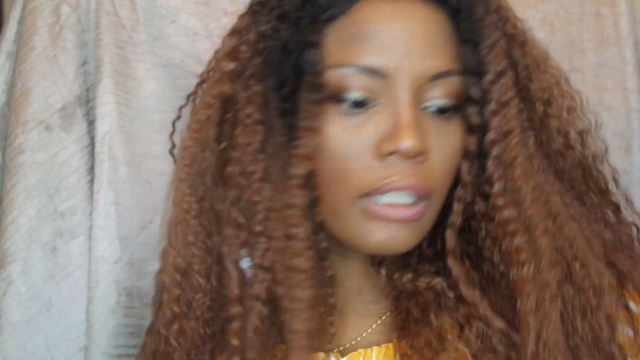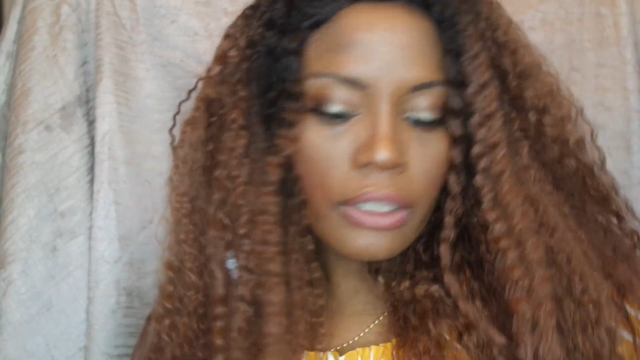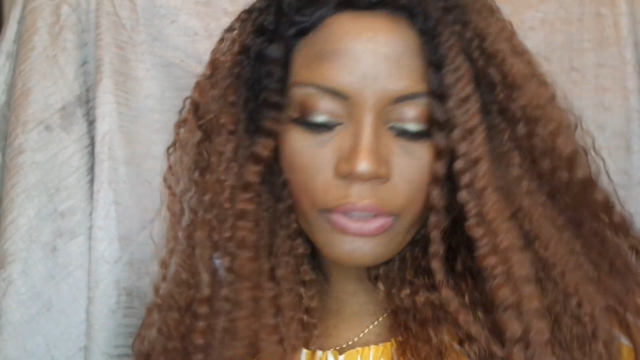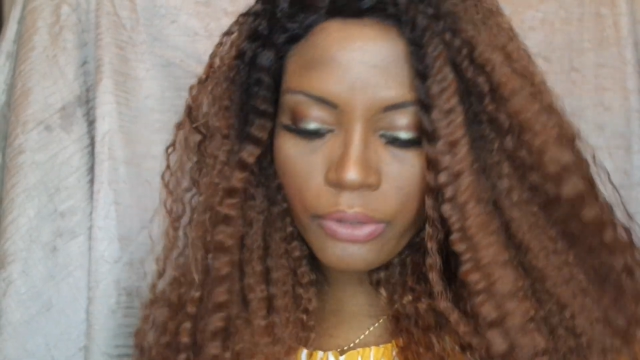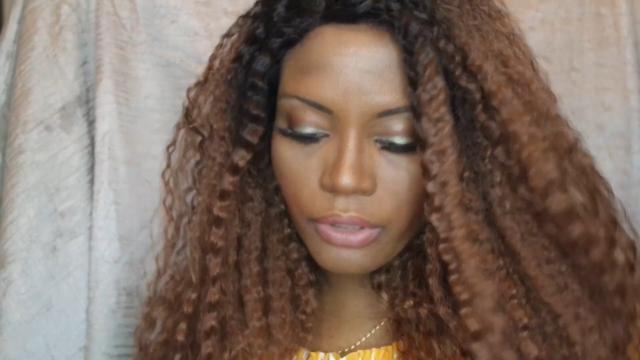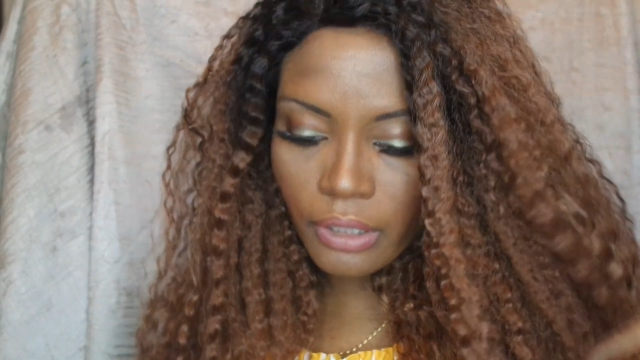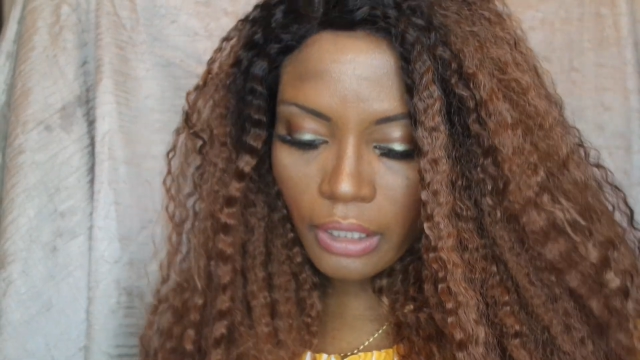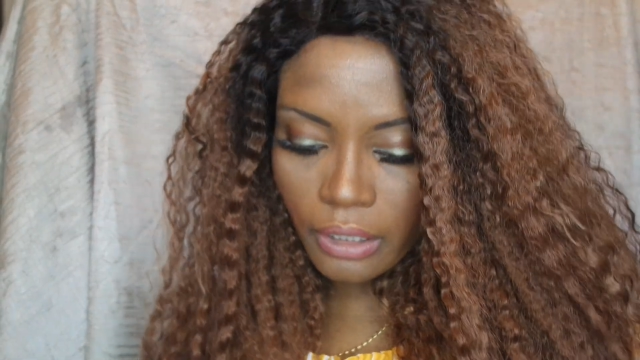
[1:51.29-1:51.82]
I
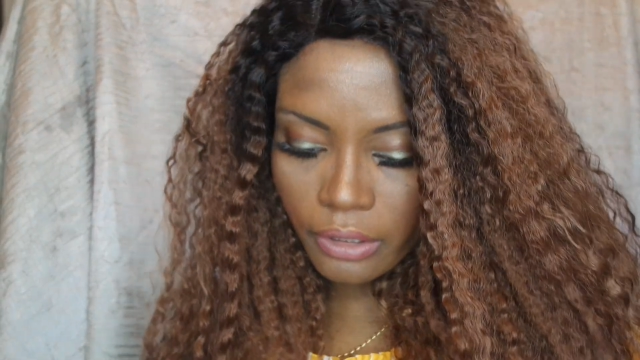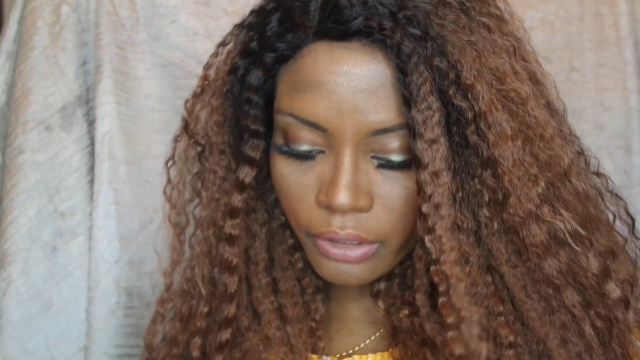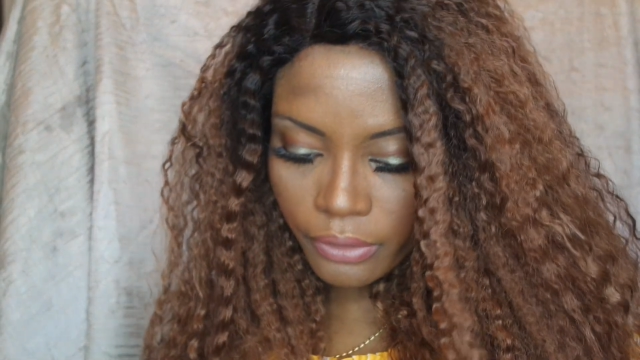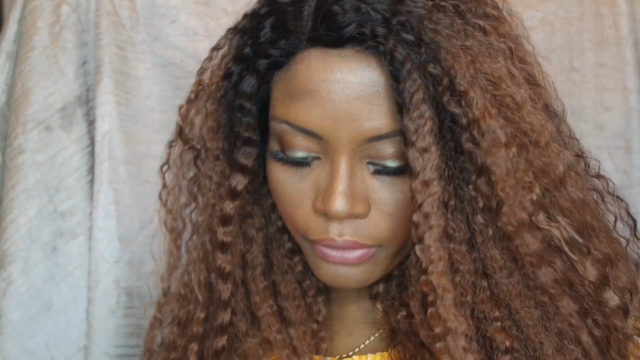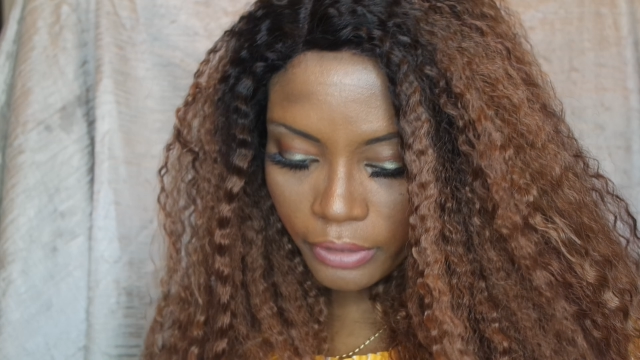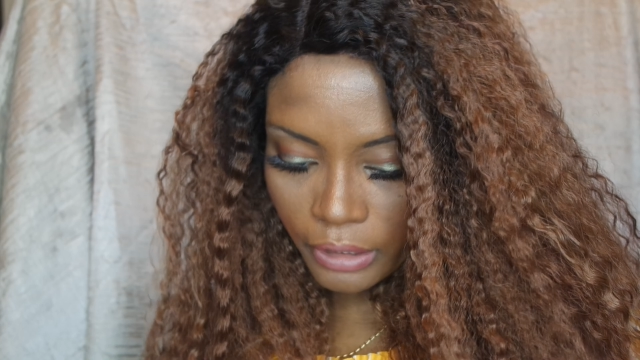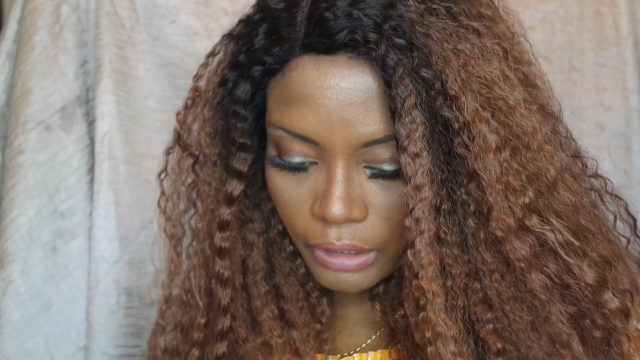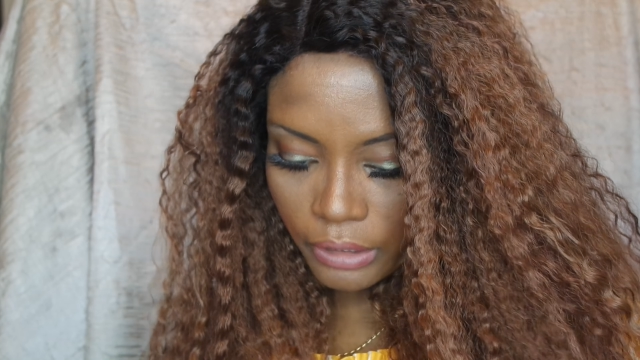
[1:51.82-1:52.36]
use a lot of
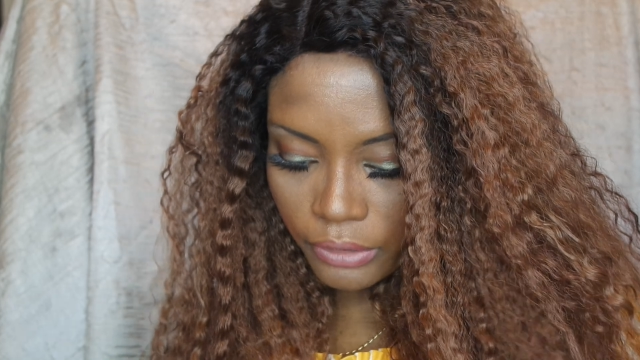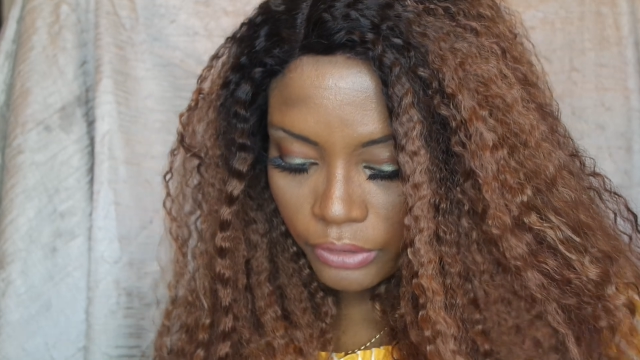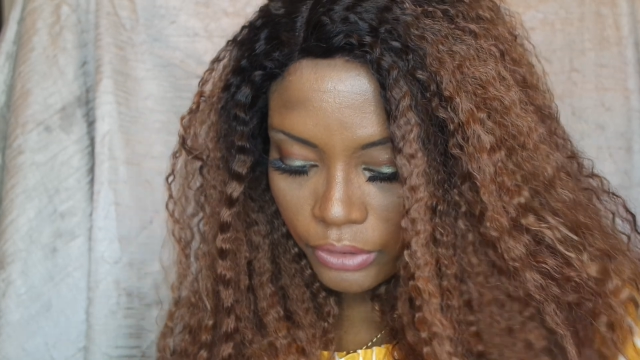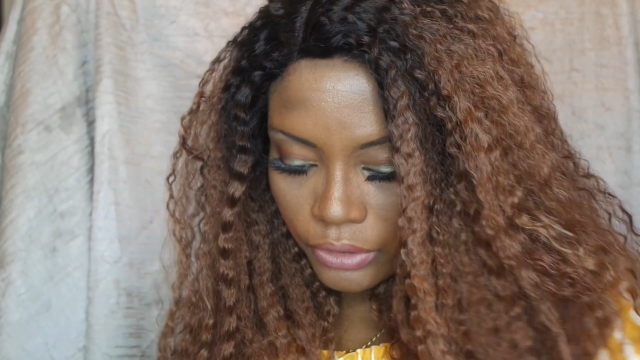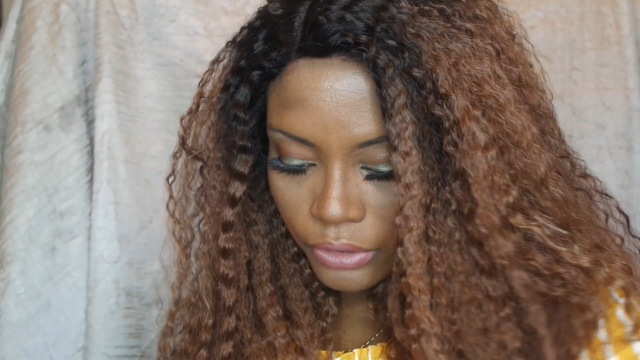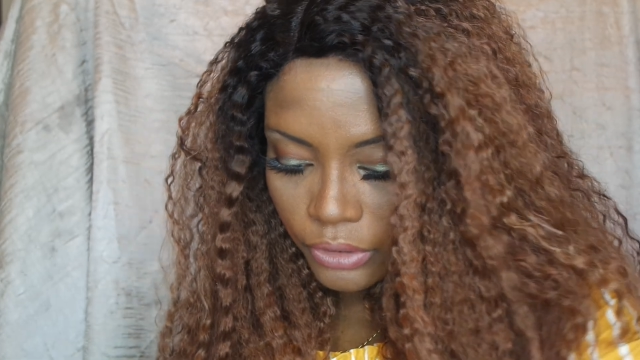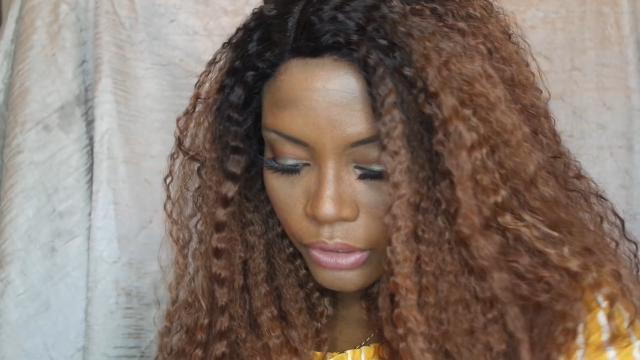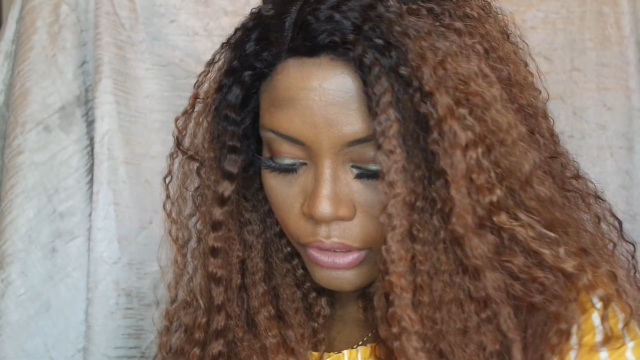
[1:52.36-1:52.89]
different
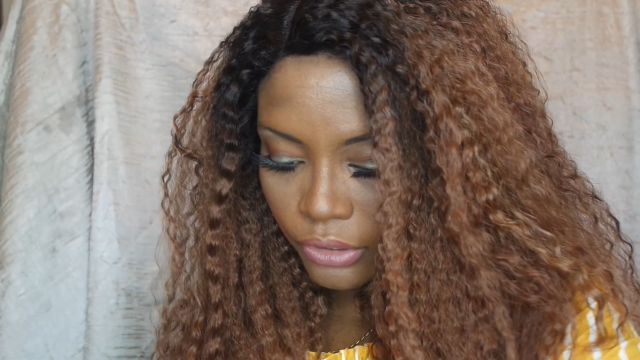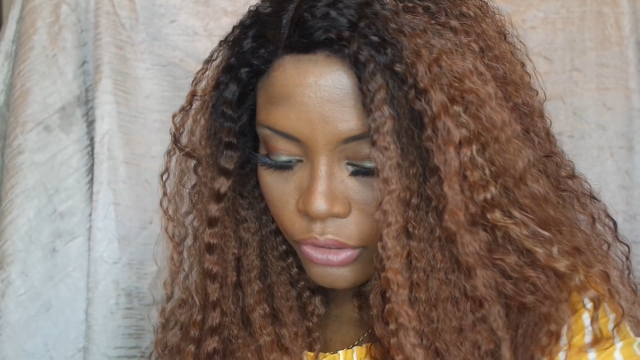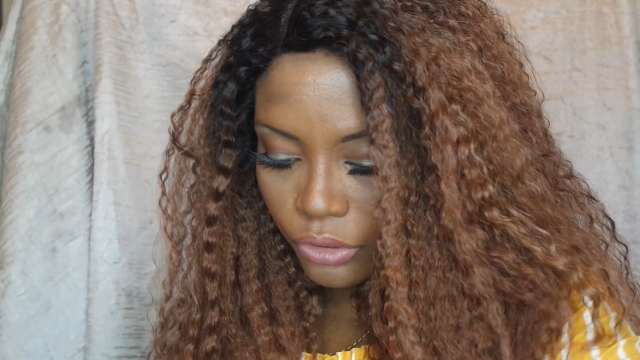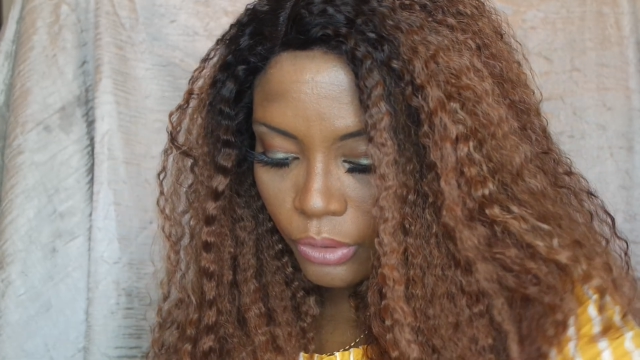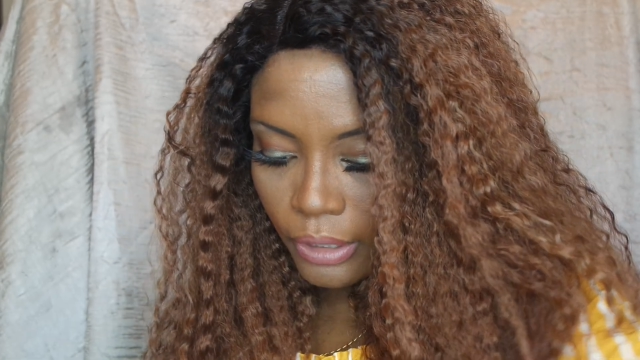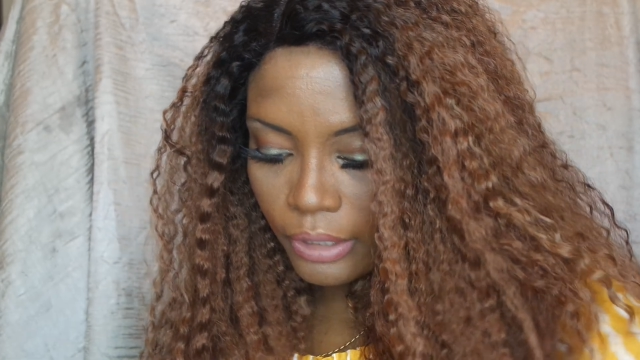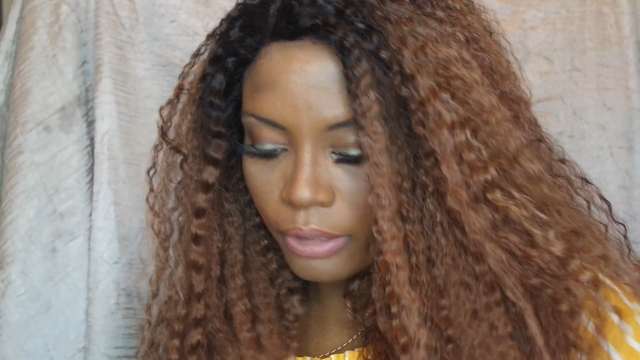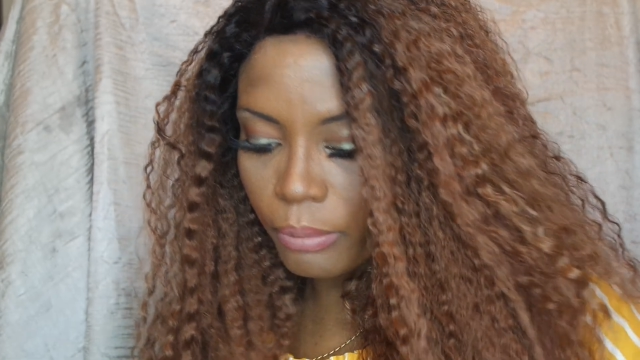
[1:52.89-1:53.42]
cleansers just to
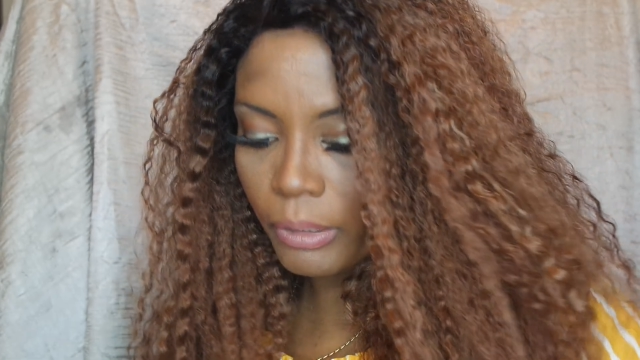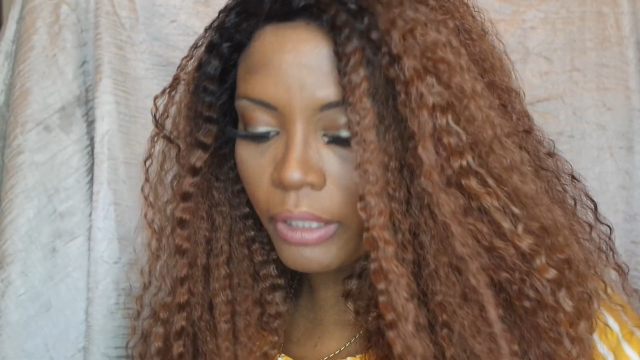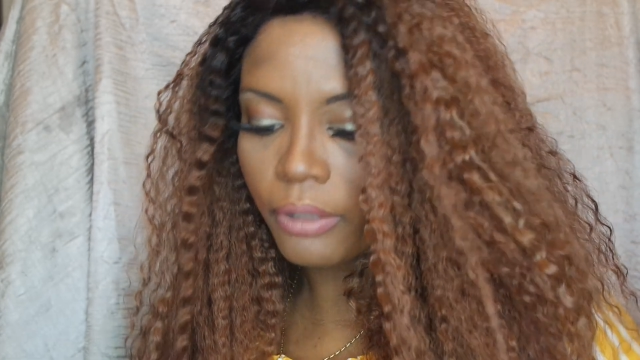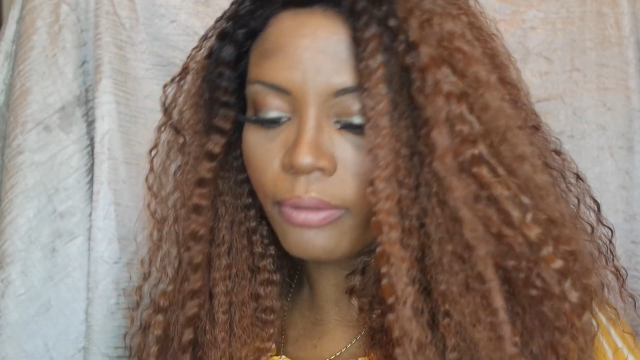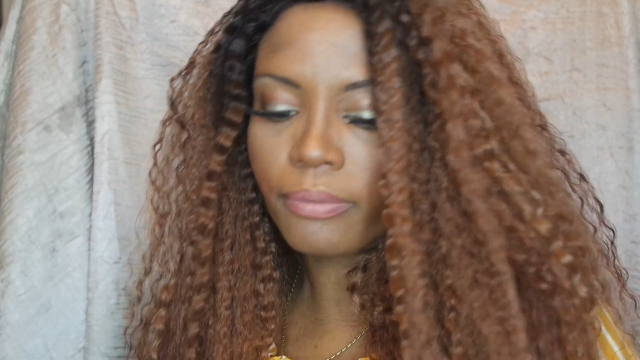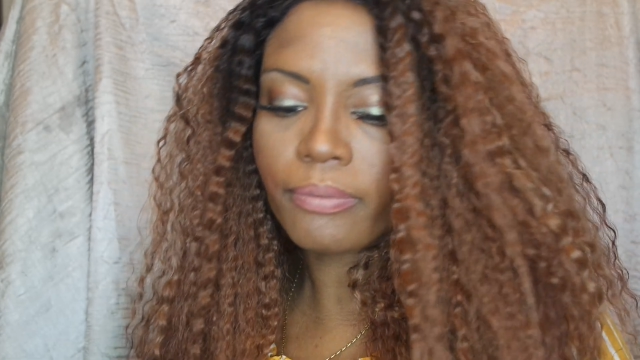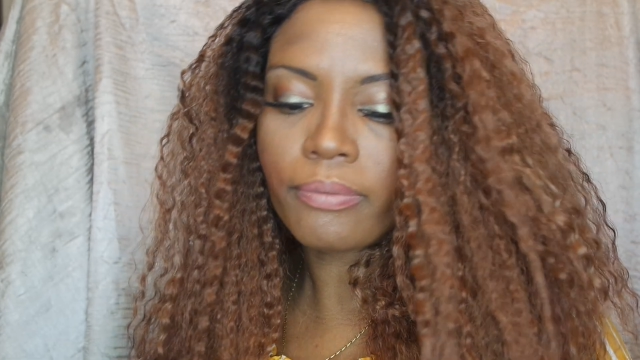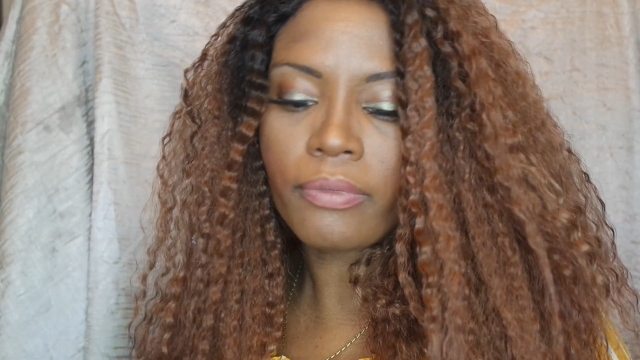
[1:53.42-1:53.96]
try them
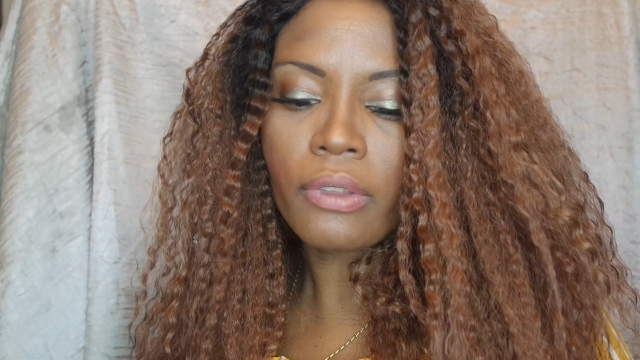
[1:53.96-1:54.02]
out.